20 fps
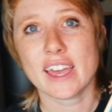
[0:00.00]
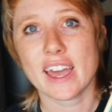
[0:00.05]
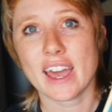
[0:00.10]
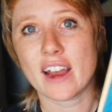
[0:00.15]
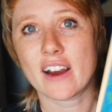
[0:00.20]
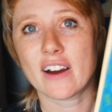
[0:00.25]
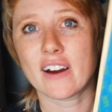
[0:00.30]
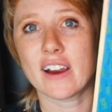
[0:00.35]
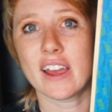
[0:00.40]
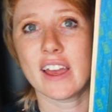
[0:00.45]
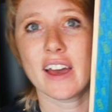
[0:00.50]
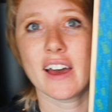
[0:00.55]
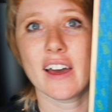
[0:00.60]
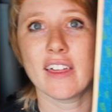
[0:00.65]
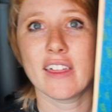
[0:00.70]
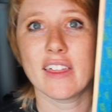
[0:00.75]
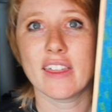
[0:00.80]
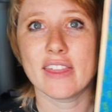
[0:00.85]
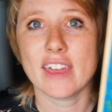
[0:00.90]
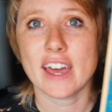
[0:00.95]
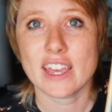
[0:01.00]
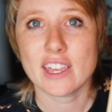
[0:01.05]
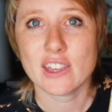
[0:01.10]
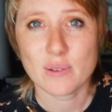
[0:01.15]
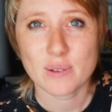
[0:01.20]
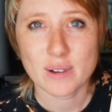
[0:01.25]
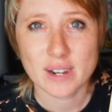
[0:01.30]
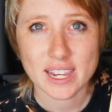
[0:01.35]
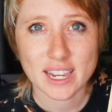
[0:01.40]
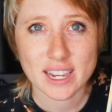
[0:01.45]
area that
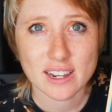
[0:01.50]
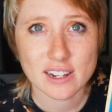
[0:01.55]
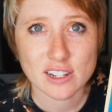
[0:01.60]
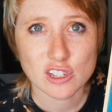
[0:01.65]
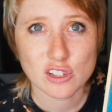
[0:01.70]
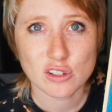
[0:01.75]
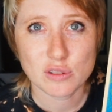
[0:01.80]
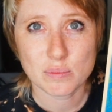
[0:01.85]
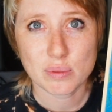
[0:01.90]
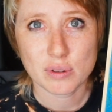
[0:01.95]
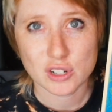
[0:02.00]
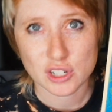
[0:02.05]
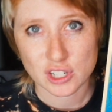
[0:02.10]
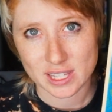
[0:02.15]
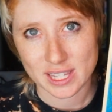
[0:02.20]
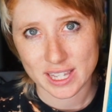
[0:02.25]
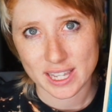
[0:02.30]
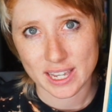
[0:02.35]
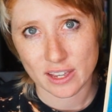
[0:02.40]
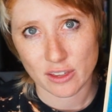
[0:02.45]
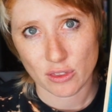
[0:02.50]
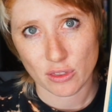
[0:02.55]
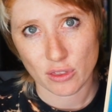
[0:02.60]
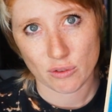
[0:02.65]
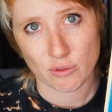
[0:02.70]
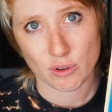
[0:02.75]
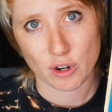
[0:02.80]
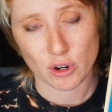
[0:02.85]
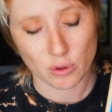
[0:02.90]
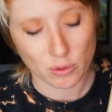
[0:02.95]
you need to push the ink
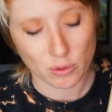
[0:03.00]
through.